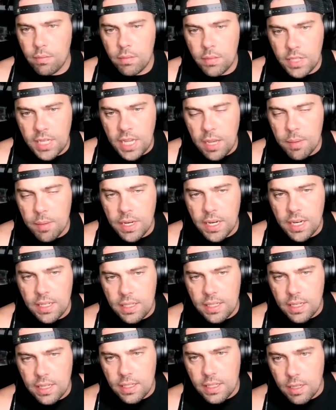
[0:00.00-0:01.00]
Team in this
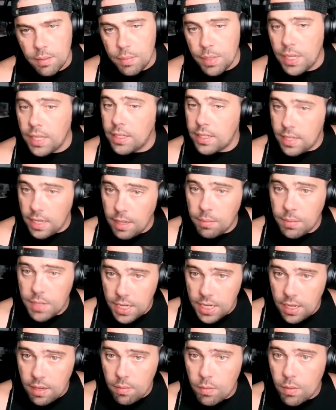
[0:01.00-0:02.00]
sense could be
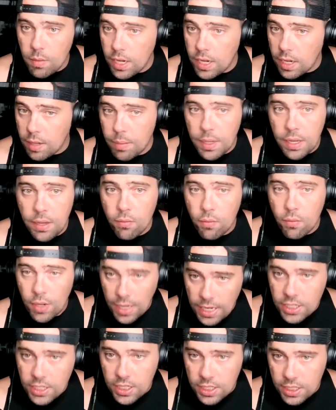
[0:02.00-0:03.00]
team. It could be
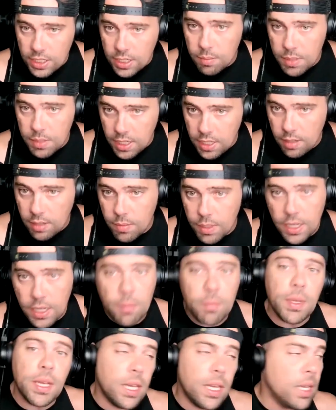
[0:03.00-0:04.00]
relationship team. It
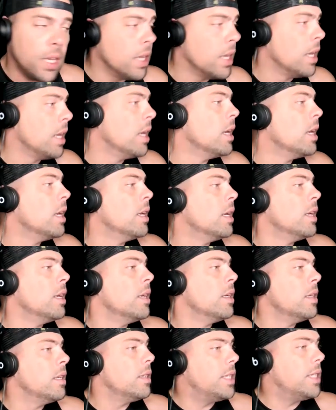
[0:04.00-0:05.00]
could be
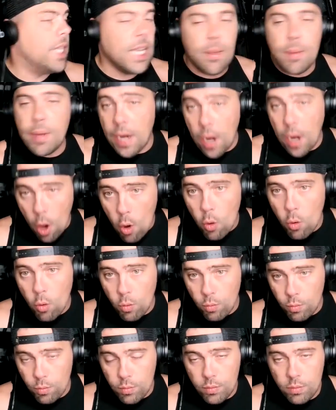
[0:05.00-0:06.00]
team at
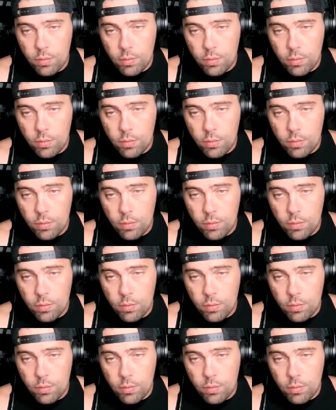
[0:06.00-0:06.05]
home.